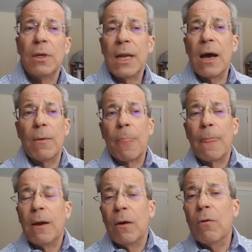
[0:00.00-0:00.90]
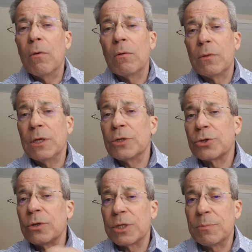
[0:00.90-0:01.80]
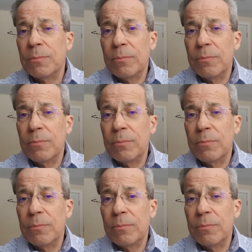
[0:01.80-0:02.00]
Now, the insurance